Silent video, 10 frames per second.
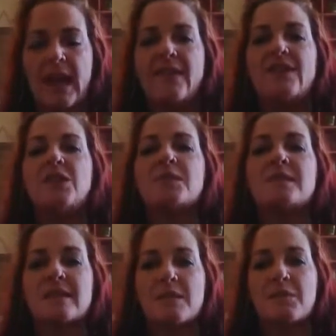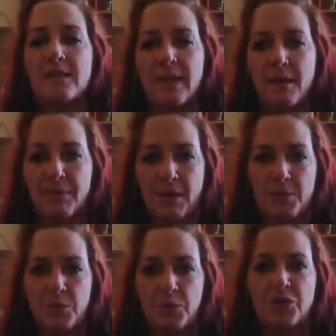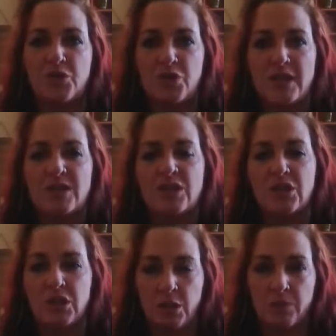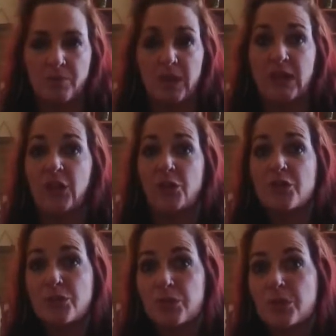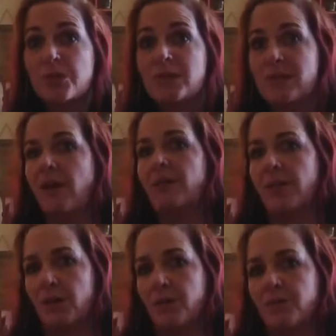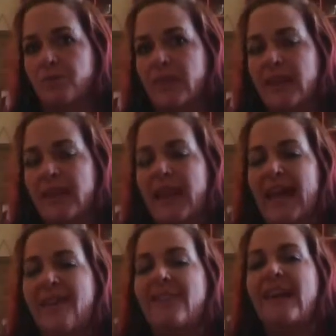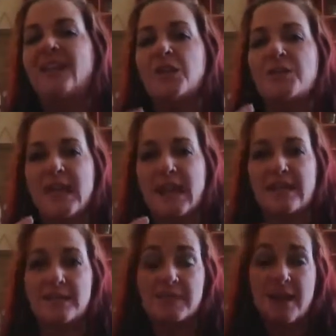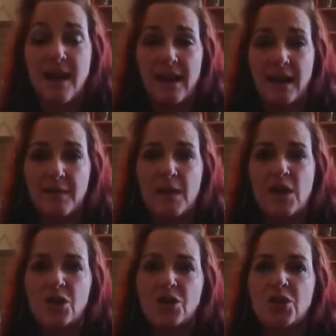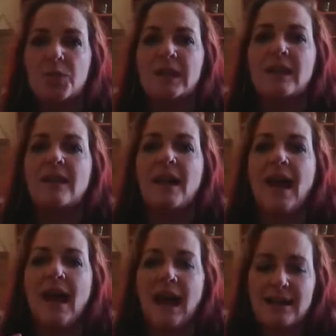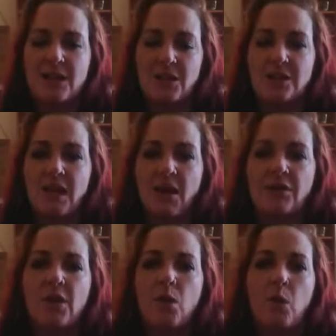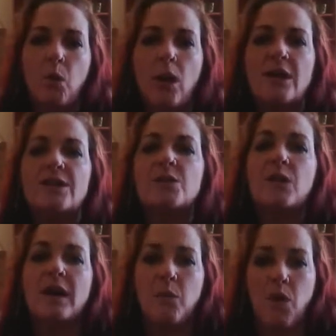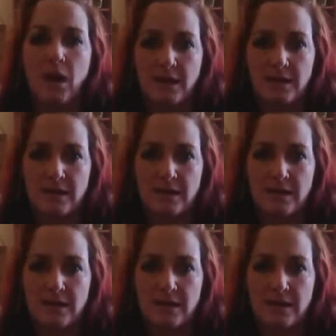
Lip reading: And then you sit within that bubble with just you, like your true self you. And then you take some time to really ask yourself, what do I want?